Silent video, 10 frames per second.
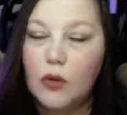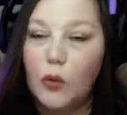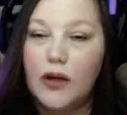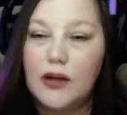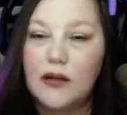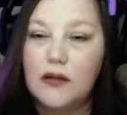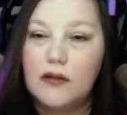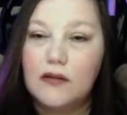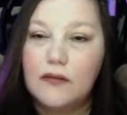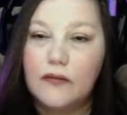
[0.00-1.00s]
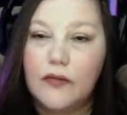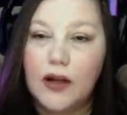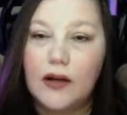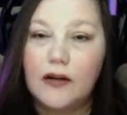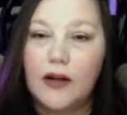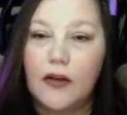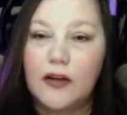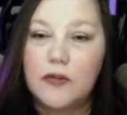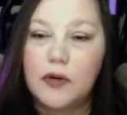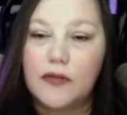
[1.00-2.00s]
Well, I don't know.
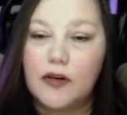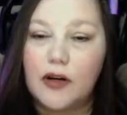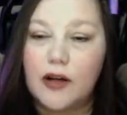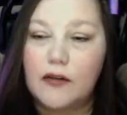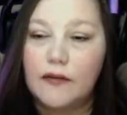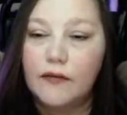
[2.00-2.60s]
That's pretty far down.